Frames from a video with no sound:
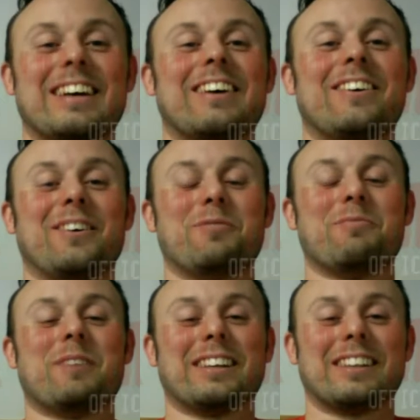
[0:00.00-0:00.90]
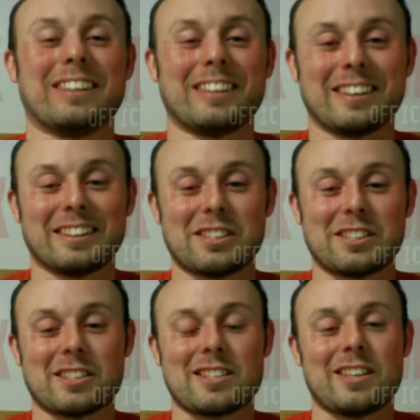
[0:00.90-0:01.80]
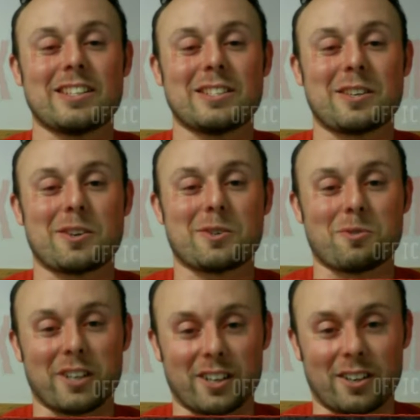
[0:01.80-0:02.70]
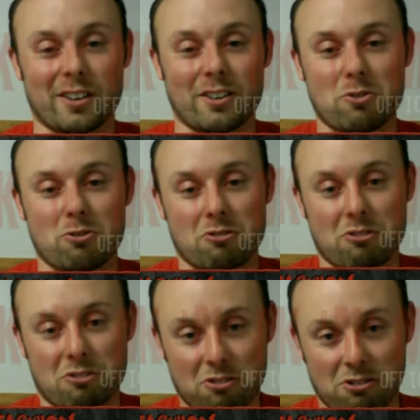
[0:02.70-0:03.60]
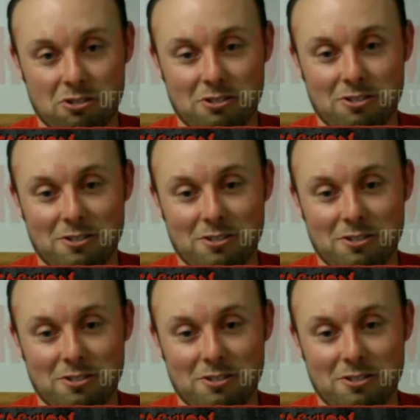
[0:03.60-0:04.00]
Oh man, just like his career. Oh.